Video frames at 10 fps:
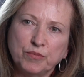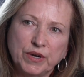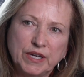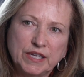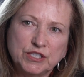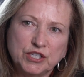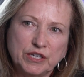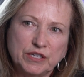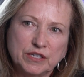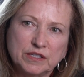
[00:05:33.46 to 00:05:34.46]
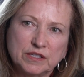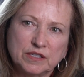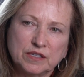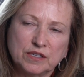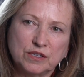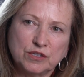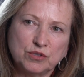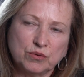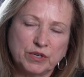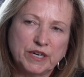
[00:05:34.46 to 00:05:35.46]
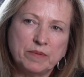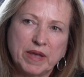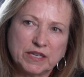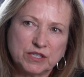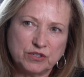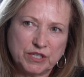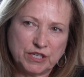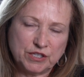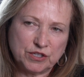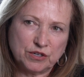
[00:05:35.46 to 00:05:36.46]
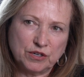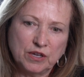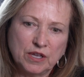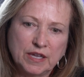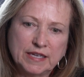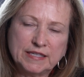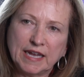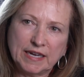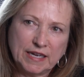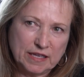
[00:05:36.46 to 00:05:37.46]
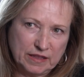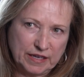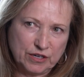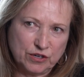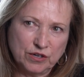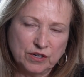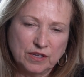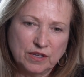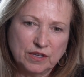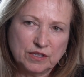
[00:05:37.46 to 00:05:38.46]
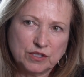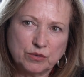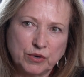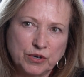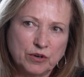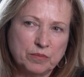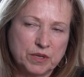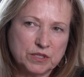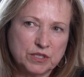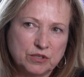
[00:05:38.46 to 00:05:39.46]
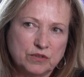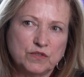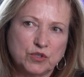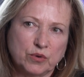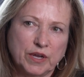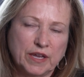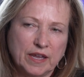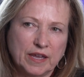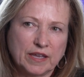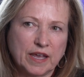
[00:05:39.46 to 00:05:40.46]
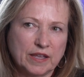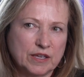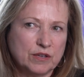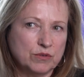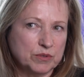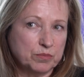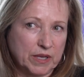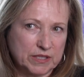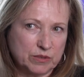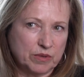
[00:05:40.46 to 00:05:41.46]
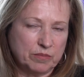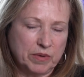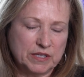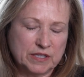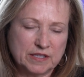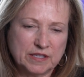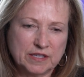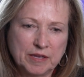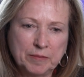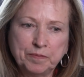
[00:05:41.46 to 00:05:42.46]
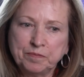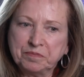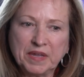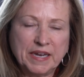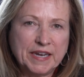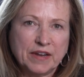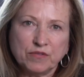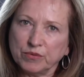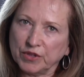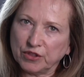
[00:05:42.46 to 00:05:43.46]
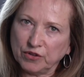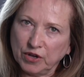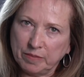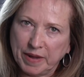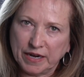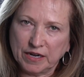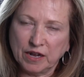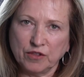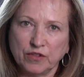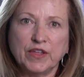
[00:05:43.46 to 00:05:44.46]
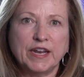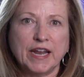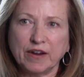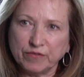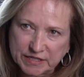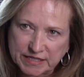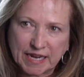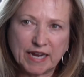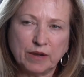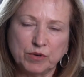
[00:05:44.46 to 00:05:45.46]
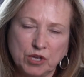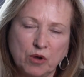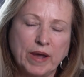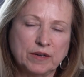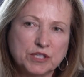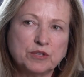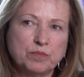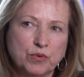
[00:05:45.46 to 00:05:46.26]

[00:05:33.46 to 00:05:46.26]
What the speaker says: Brady, a genius, Jordan, a master teacher, Dagny, a leader, Sawyer, a multitude of joy, and Kelly, who's blessed with abundance. And I never really thought about it other than every day I would go out to the